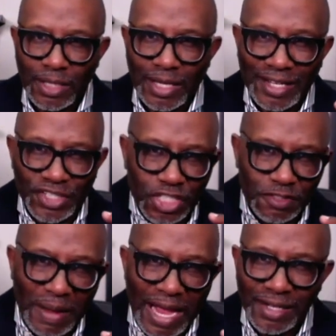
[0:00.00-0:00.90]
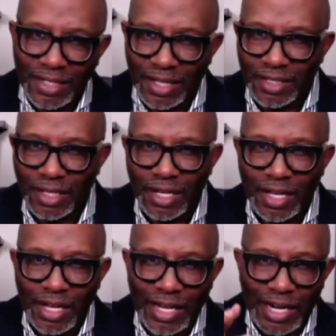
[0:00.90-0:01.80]
expanded
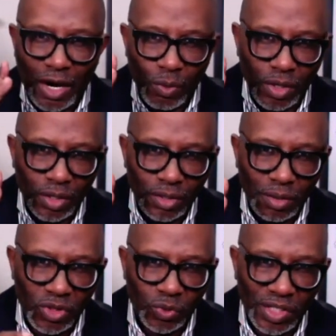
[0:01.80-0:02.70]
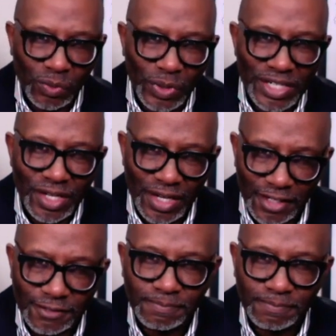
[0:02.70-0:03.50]
in our number three, reasoning,